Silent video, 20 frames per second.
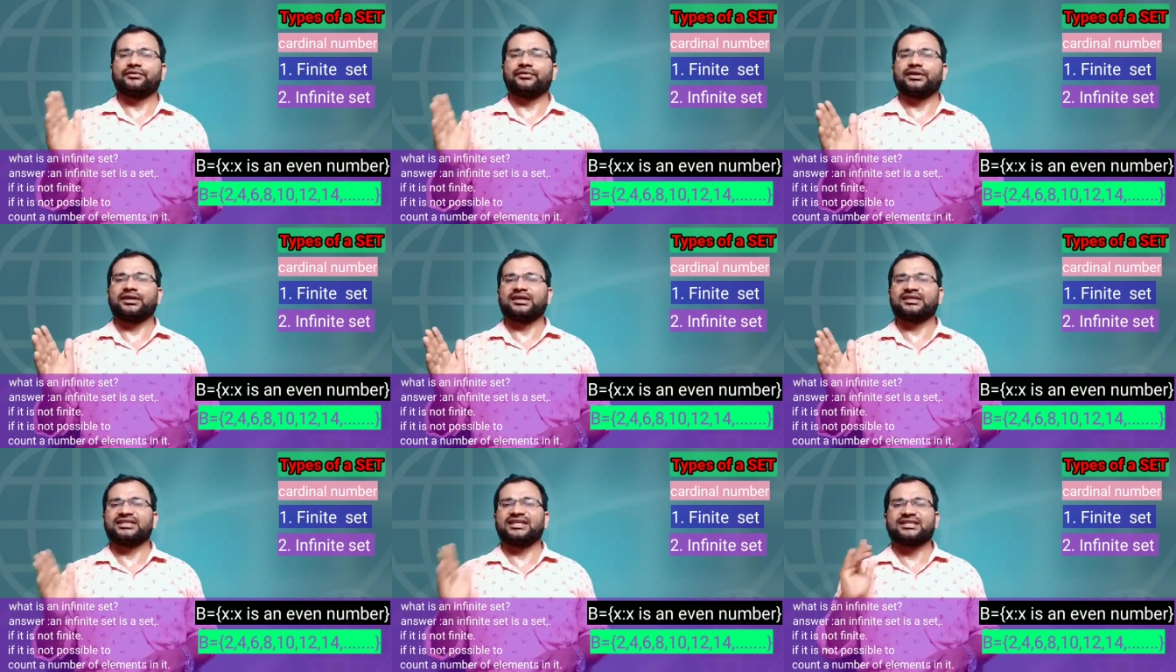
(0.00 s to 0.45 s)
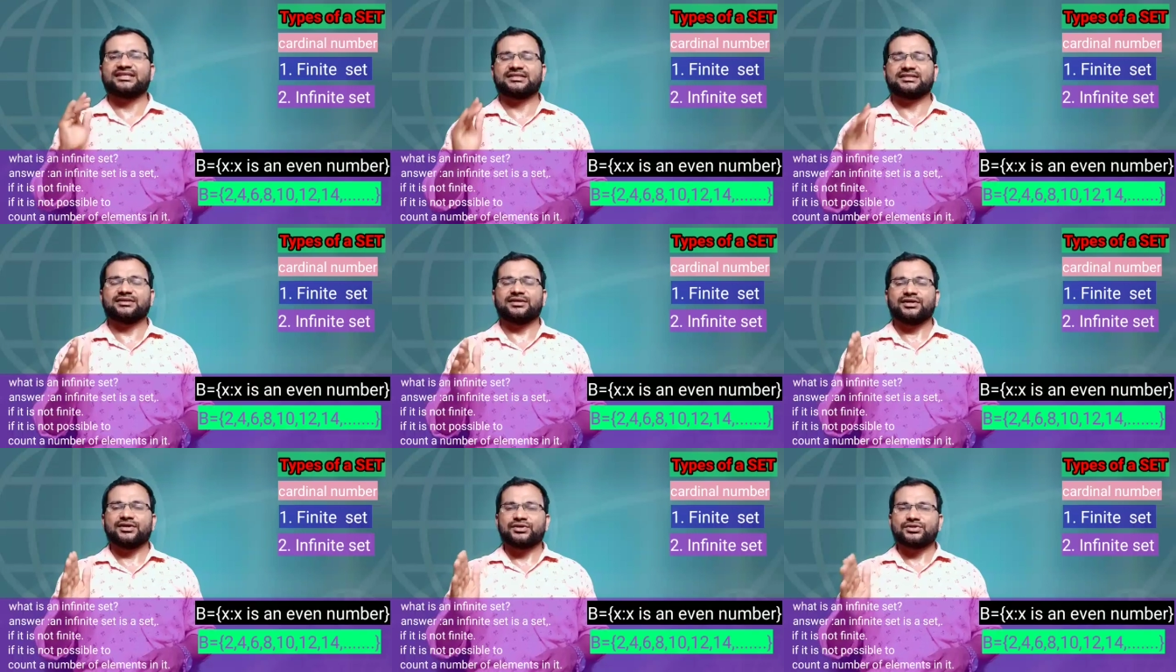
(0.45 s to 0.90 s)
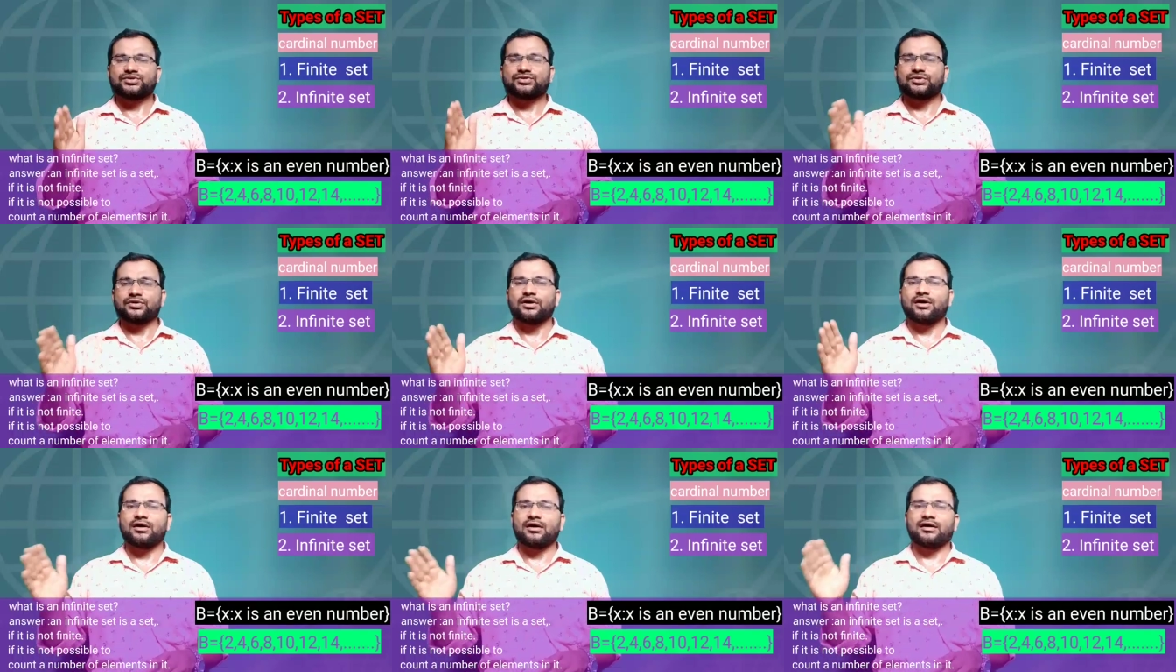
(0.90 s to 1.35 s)
26,
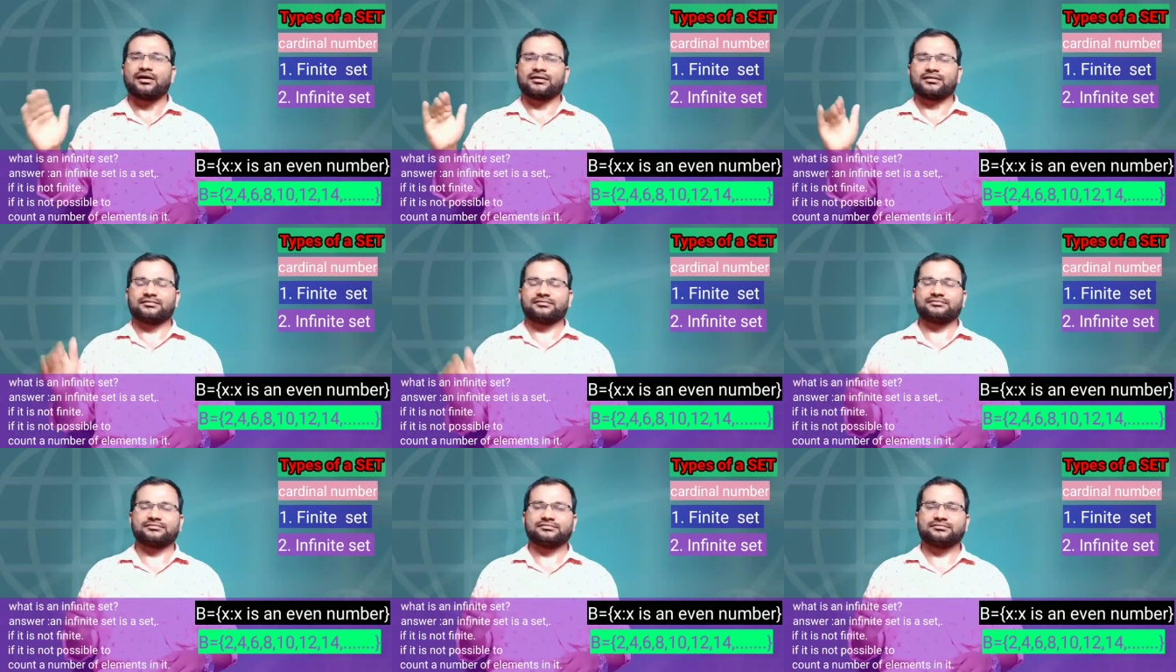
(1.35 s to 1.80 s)
so on.